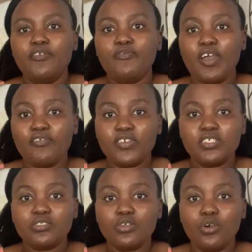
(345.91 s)
5
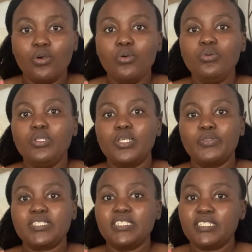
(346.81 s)
years ago there
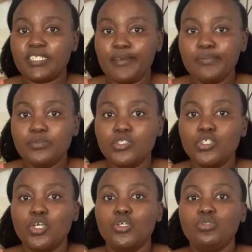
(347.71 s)
was an attempt
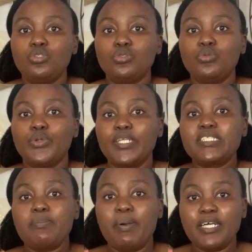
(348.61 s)
to create
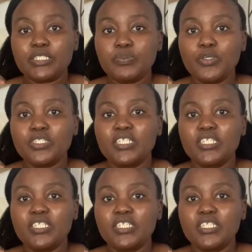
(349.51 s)
a passport.